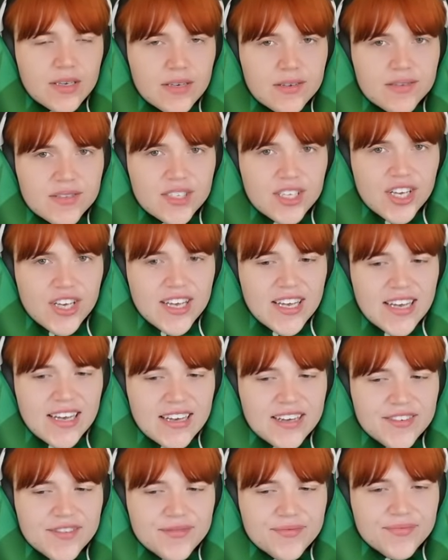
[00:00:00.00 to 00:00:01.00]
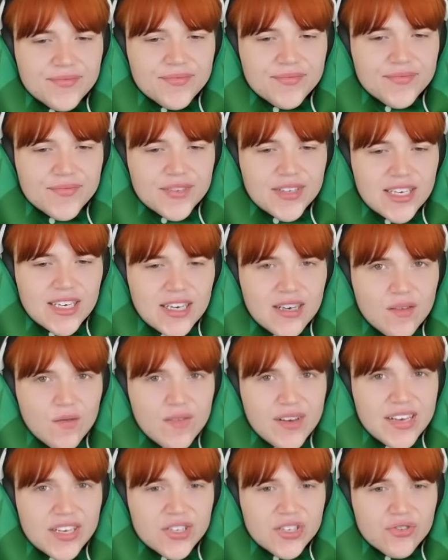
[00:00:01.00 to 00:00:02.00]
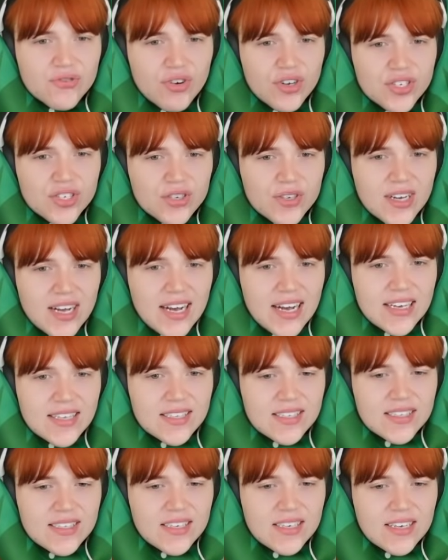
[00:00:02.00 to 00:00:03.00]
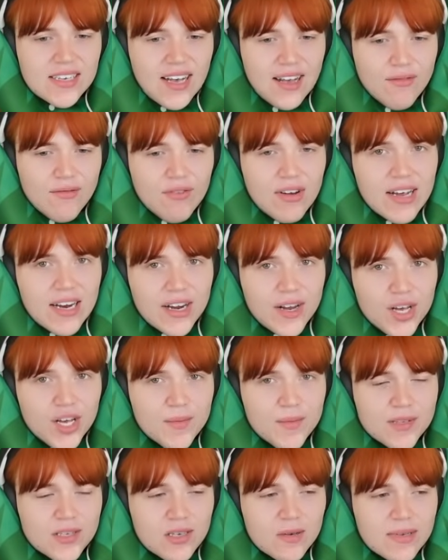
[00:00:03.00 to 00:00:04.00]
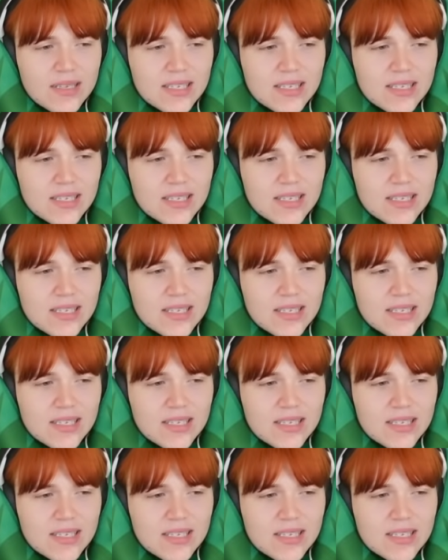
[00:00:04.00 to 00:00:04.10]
so yeah. Fingers crossed, you guys. I really hope it's coming